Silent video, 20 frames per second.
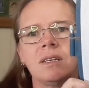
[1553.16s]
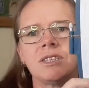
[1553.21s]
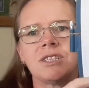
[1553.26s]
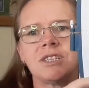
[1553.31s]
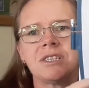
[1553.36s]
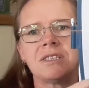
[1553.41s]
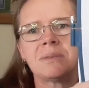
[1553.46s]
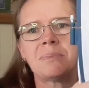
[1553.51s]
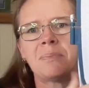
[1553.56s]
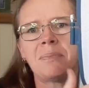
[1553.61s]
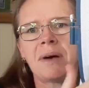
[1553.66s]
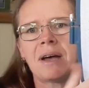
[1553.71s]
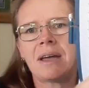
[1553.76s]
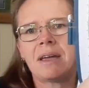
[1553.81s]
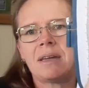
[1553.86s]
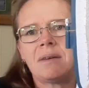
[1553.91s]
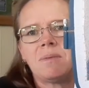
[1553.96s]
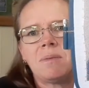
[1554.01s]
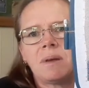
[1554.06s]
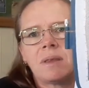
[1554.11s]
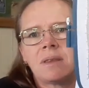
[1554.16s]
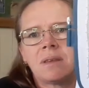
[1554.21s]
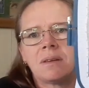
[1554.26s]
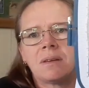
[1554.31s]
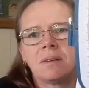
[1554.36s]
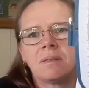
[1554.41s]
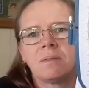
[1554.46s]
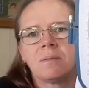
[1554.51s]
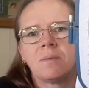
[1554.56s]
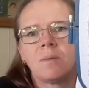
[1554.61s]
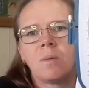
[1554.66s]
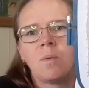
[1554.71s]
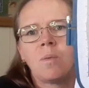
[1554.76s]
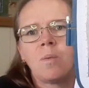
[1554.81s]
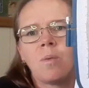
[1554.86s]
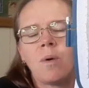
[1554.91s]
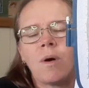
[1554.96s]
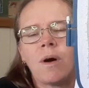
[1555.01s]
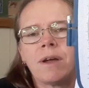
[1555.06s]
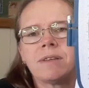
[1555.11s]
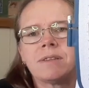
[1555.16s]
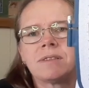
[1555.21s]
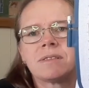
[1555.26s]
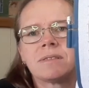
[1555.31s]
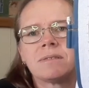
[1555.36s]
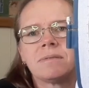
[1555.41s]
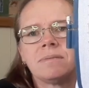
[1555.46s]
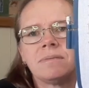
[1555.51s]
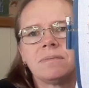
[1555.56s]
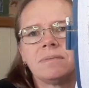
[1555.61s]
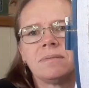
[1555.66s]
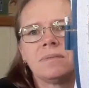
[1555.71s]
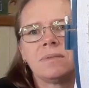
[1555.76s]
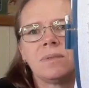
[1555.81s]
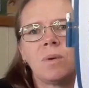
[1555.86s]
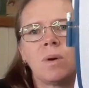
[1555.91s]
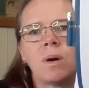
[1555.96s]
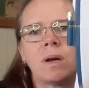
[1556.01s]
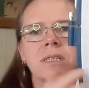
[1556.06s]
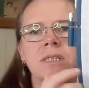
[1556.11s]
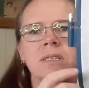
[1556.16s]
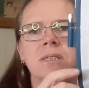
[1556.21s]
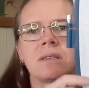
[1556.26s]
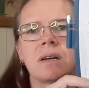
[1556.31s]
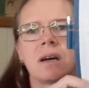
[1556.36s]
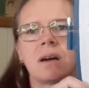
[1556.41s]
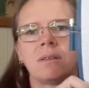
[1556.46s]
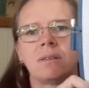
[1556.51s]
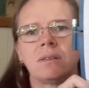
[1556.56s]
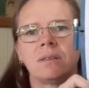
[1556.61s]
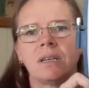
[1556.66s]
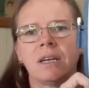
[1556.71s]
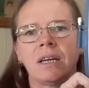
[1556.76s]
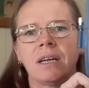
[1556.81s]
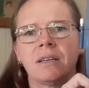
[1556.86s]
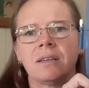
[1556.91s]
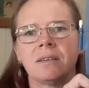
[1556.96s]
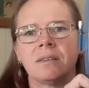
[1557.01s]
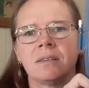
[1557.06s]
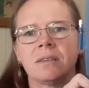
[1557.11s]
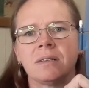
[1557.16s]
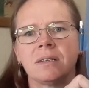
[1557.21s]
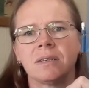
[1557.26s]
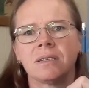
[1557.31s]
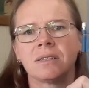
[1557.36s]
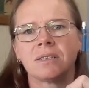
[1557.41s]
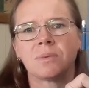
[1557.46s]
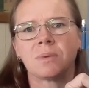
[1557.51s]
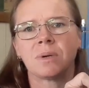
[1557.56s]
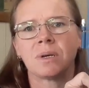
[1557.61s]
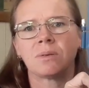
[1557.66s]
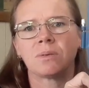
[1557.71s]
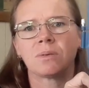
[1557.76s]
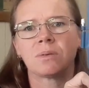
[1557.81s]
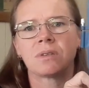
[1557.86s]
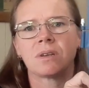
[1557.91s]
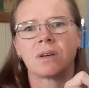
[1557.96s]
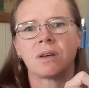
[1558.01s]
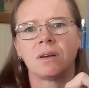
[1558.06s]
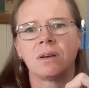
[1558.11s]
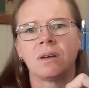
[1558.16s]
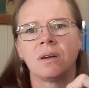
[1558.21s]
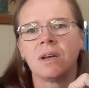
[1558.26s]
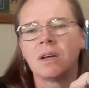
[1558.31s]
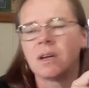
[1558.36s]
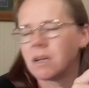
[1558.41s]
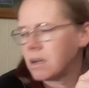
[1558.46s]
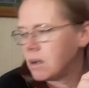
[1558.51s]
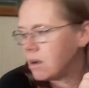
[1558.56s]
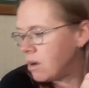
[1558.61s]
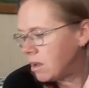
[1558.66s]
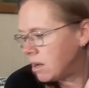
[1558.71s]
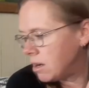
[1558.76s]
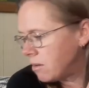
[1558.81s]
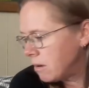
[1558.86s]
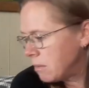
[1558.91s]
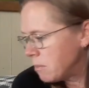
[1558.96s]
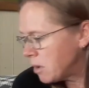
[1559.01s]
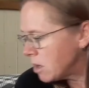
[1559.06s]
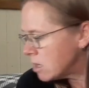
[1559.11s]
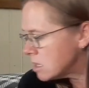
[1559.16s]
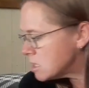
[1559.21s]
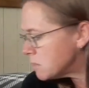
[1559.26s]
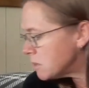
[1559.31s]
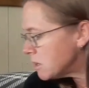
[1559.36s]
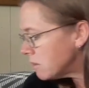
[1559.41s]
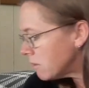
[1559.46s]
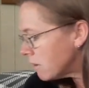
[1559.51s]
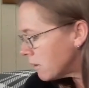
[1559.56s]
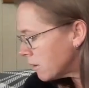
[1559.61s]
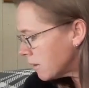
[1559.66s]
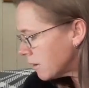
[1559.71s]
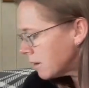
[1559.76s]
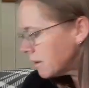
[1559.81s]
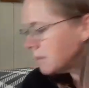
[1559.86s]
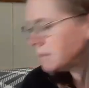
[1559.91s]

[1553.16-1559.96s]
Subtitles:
She's a bay with a white star on her head as well, so kind of reminds me of her.